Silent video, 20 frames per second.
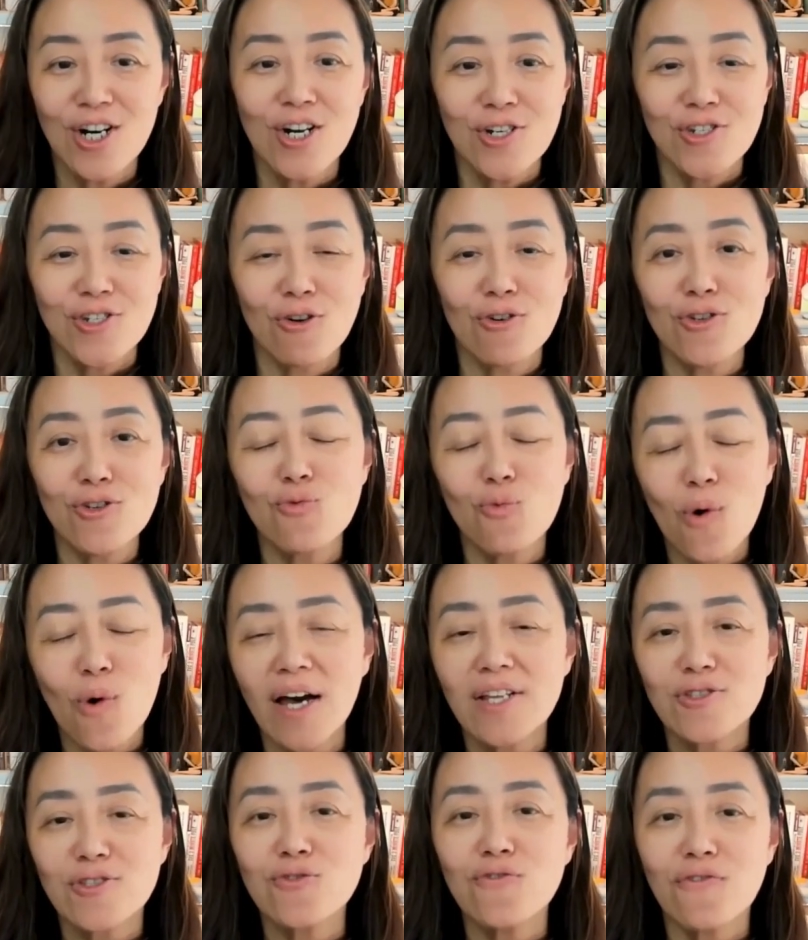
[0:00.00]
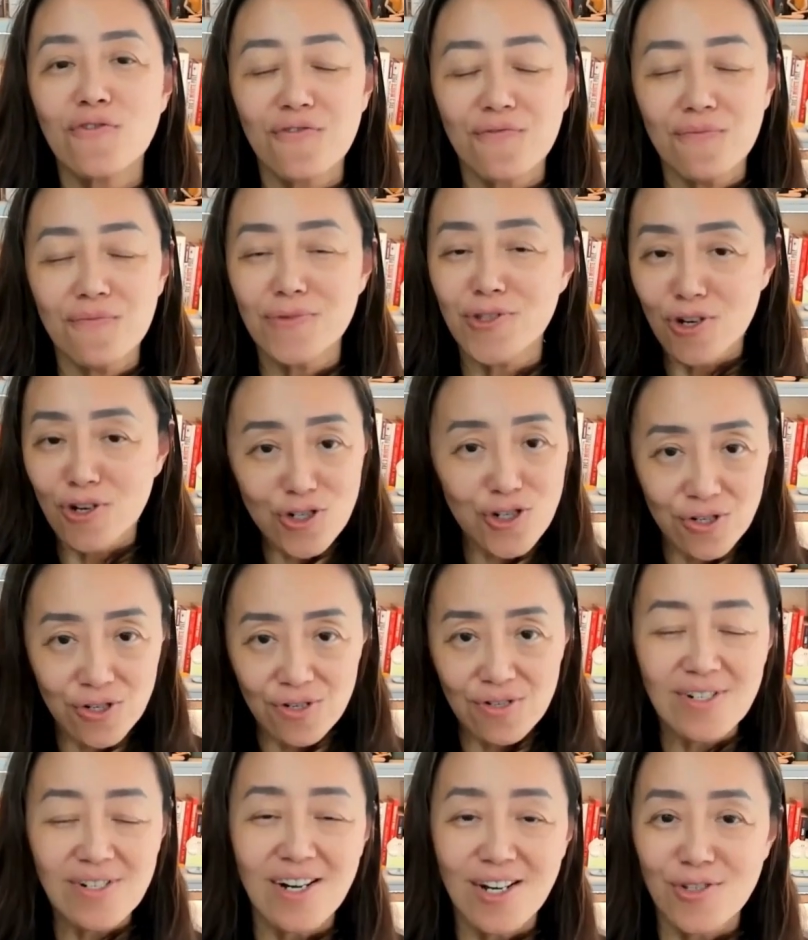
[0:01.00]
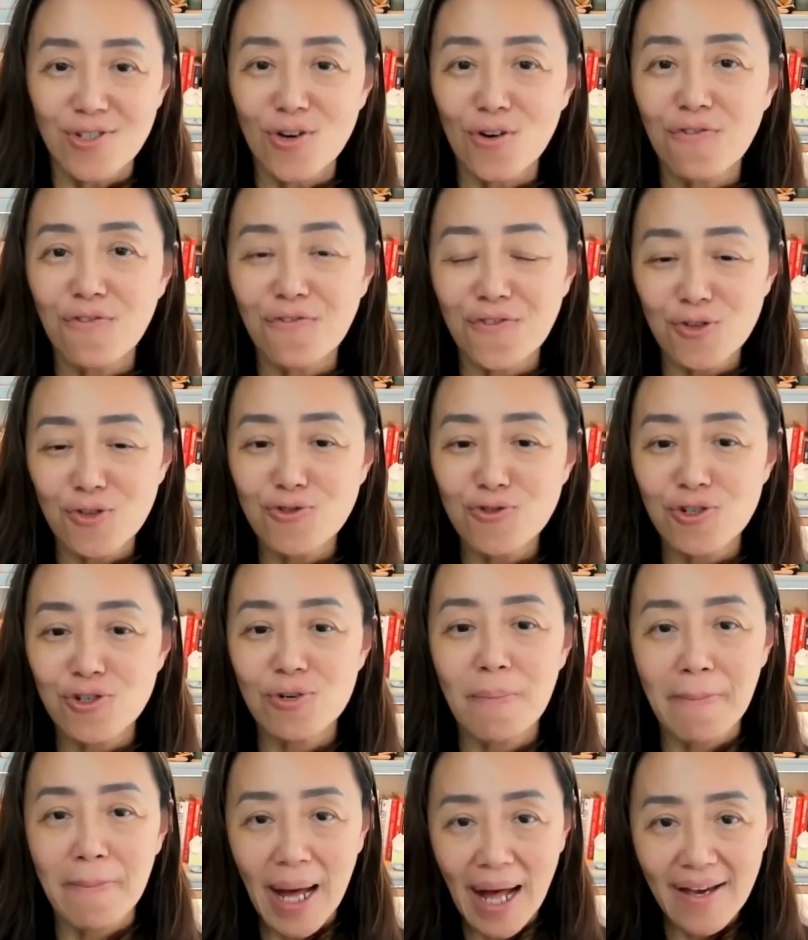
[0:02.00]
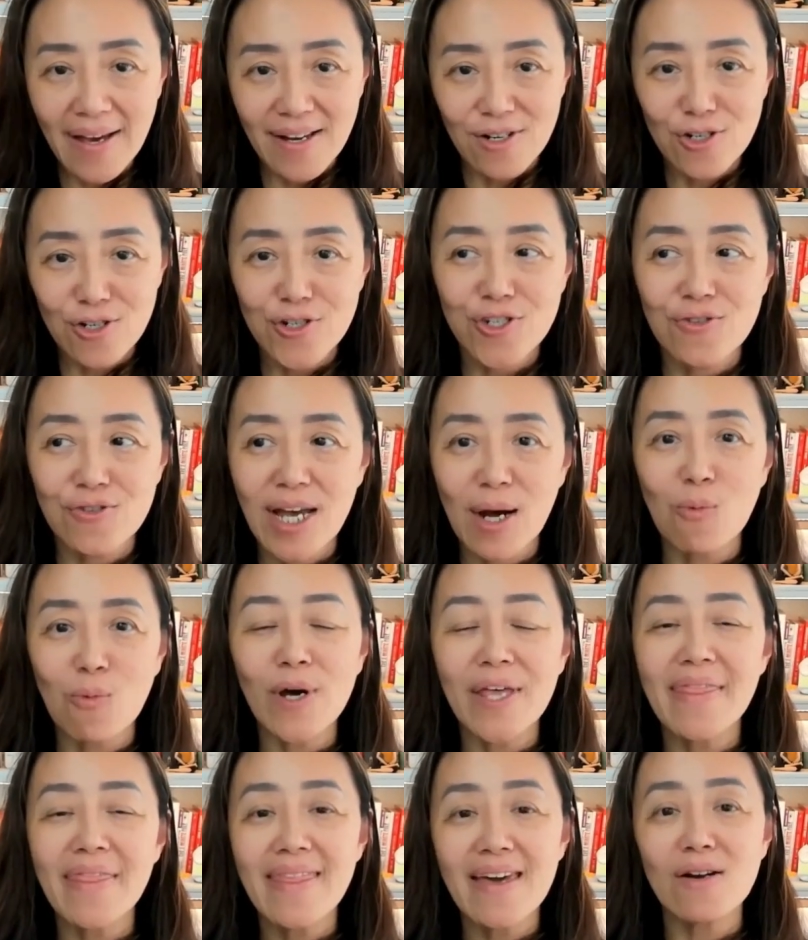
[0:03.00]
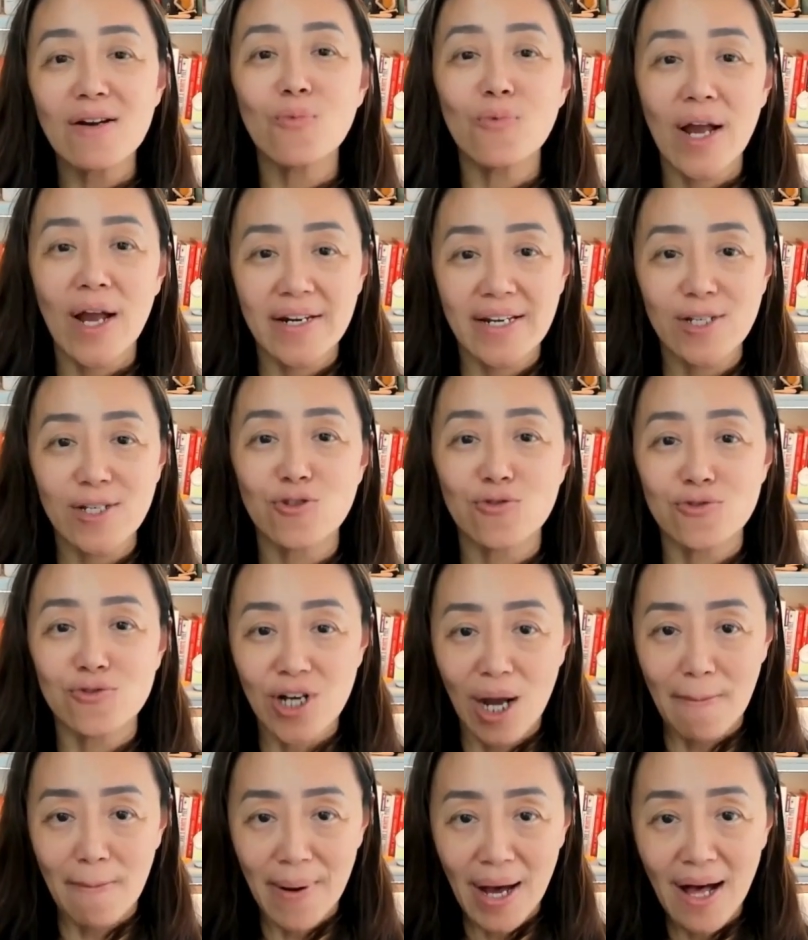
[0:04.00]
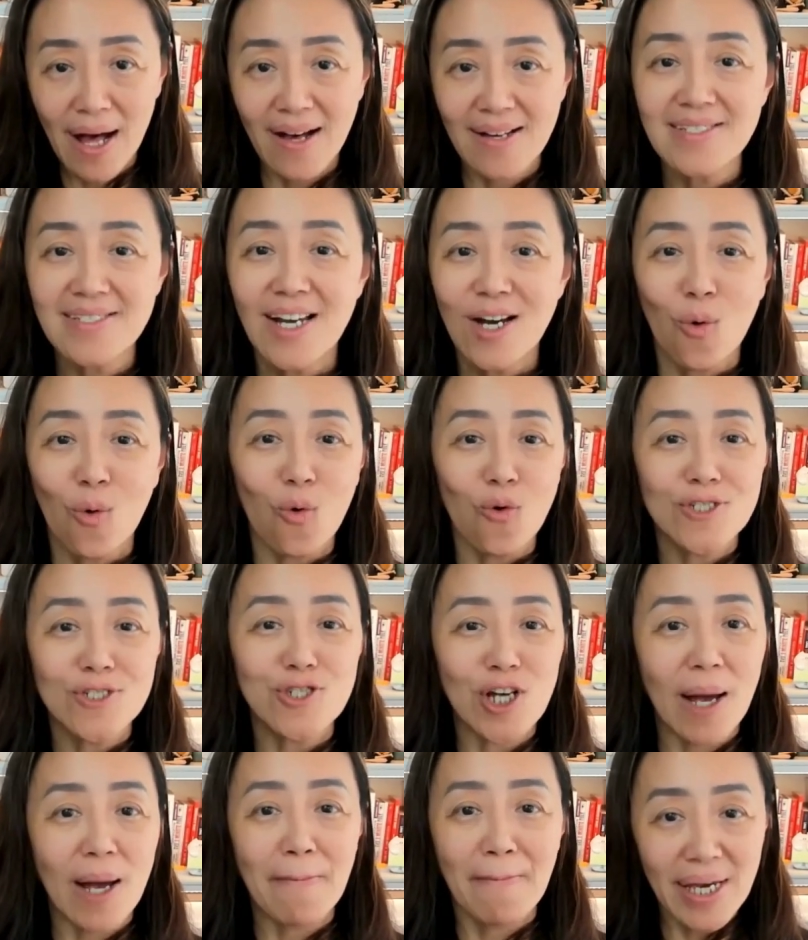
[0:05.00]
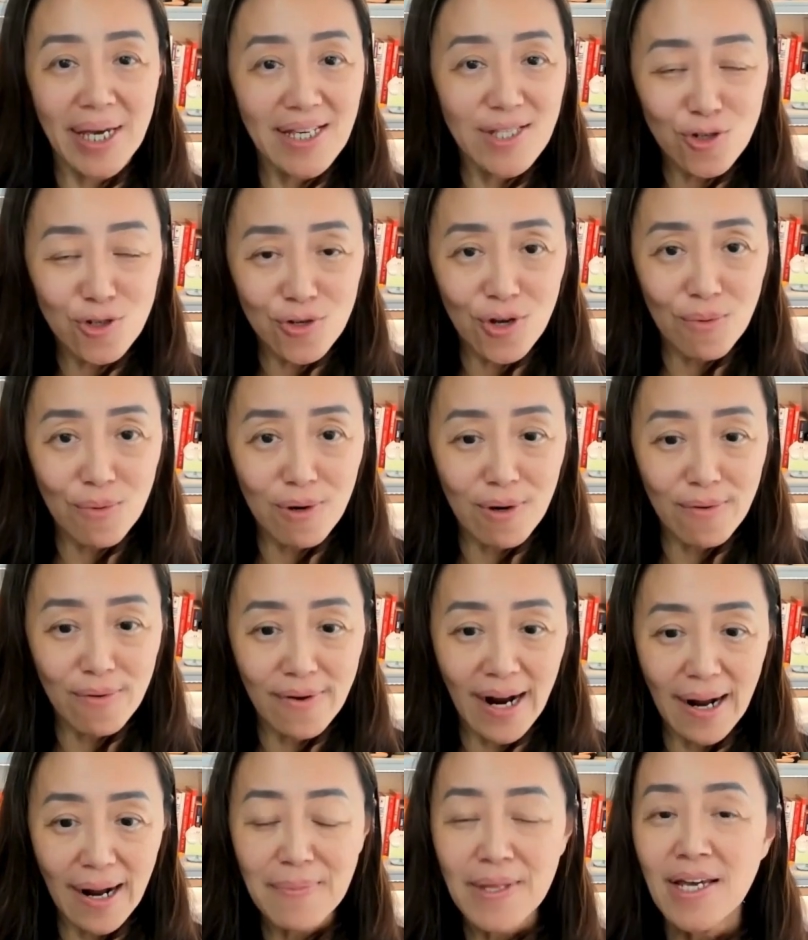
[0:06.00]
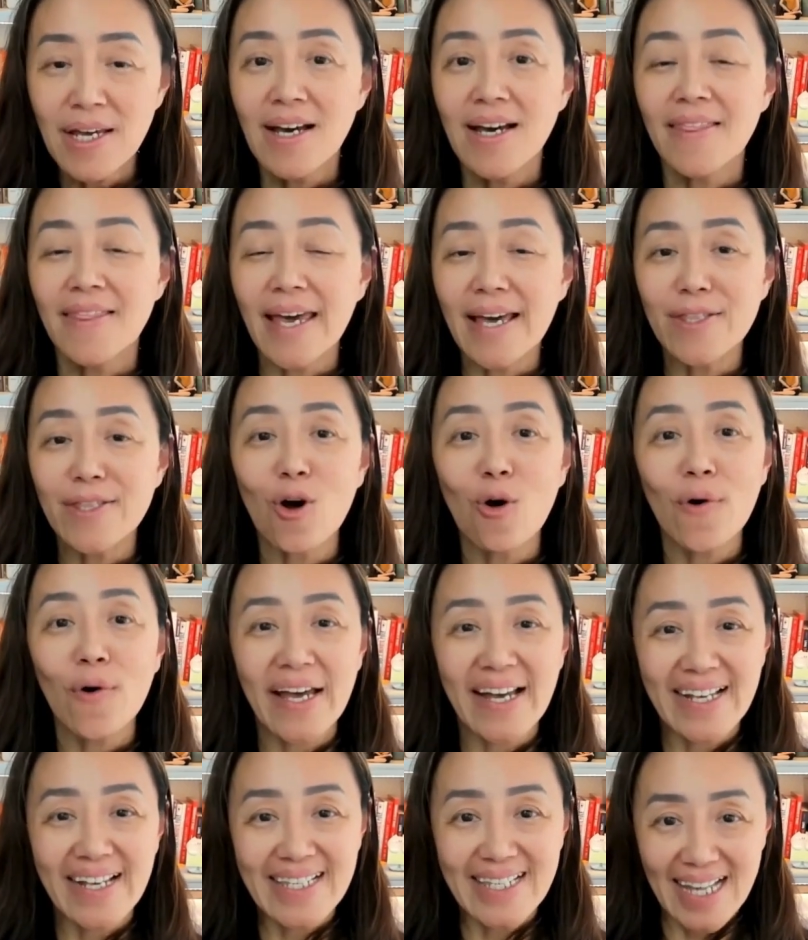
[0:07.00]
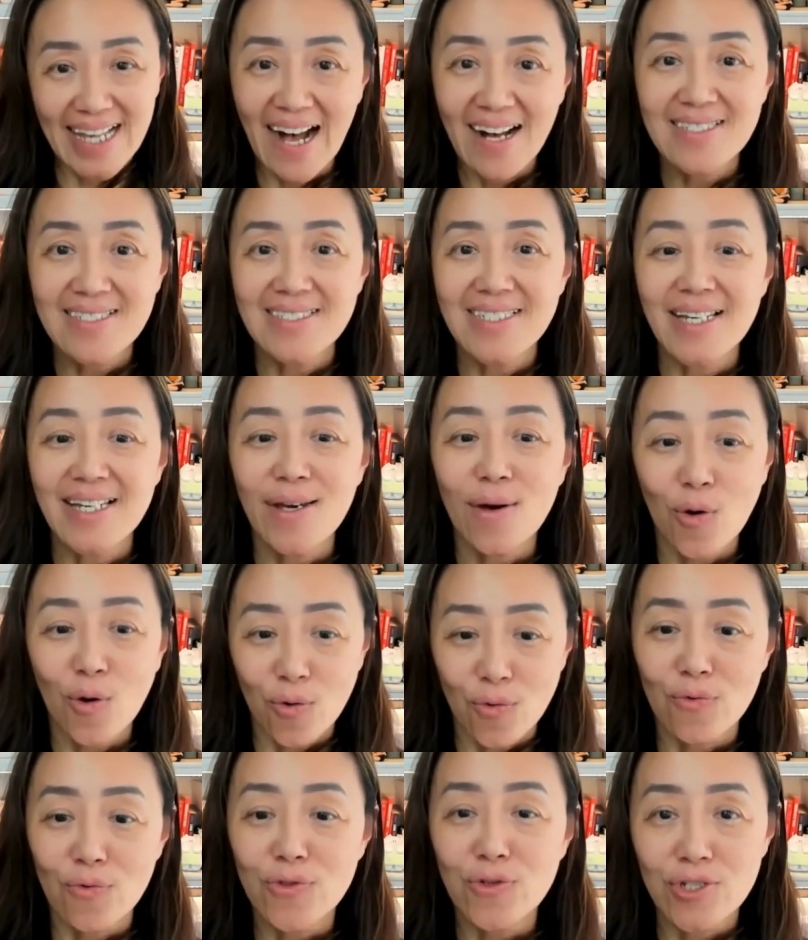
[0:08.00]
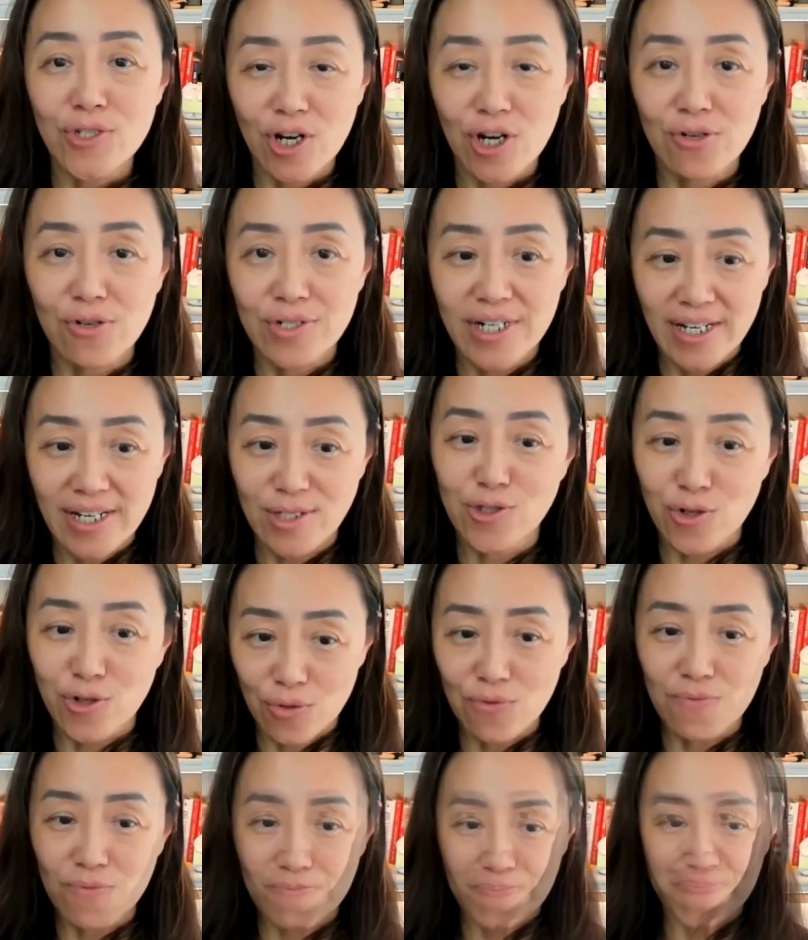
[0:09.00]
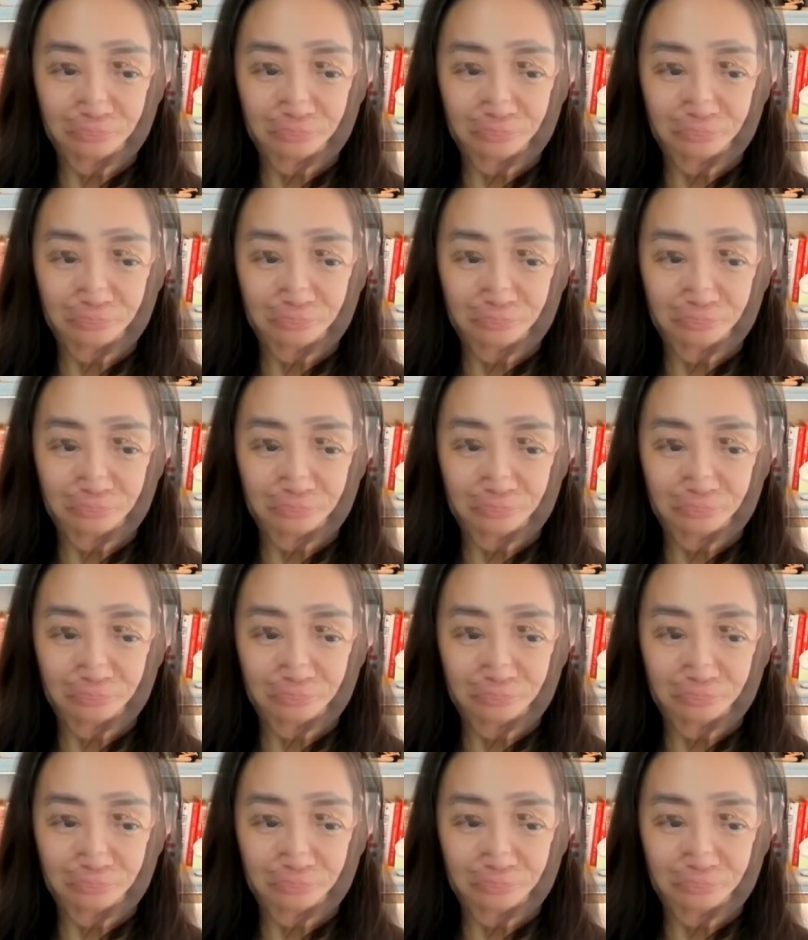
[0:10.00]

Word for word: So you want to f- nurture your future buyer so that when they're ready to jump on or jump into your program, they know exactly who to turn into.